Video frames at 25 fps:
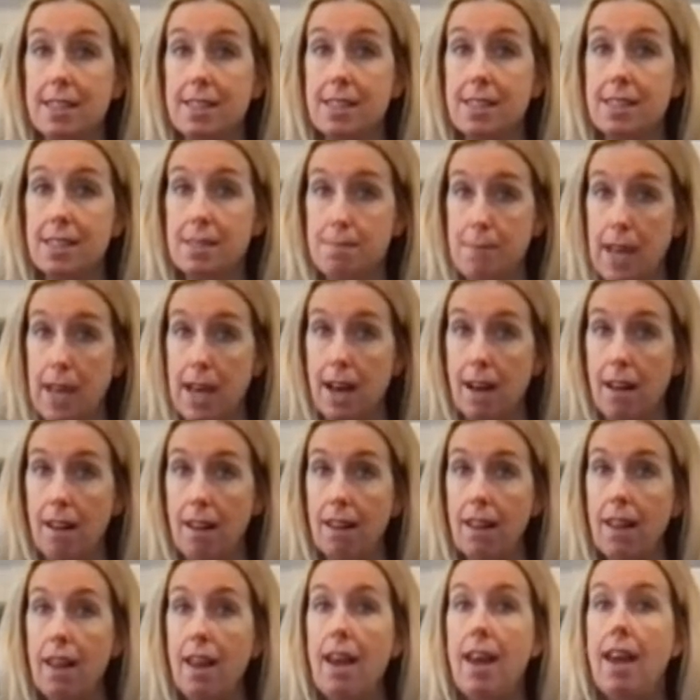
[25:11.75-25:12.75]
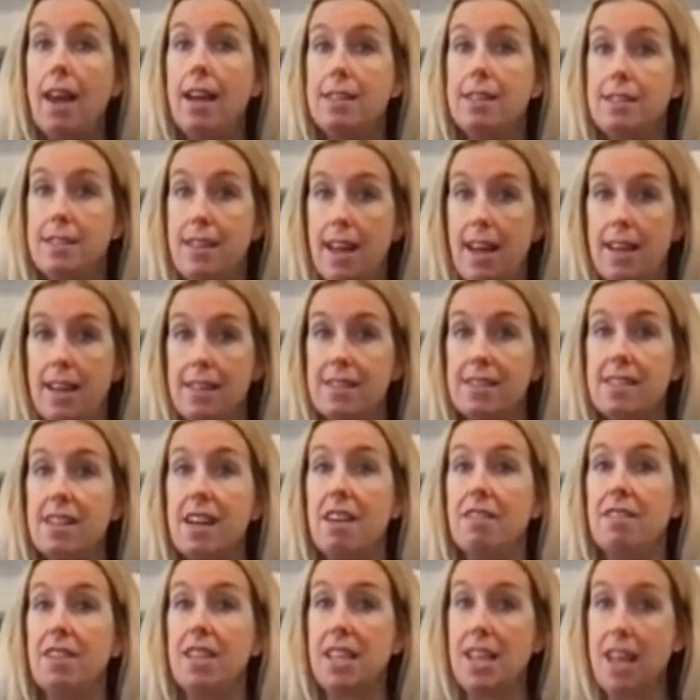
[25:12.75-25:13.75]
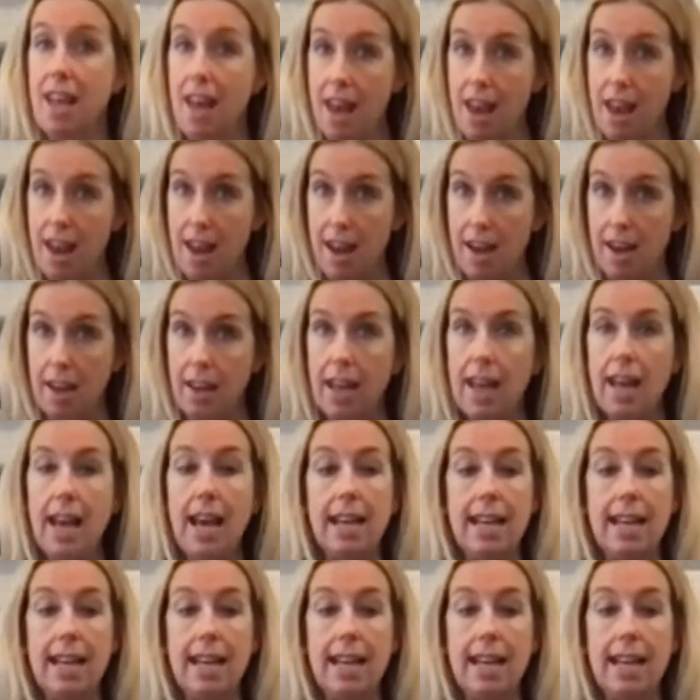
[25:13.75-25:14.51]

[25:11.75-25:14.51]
smell and taste of the egg.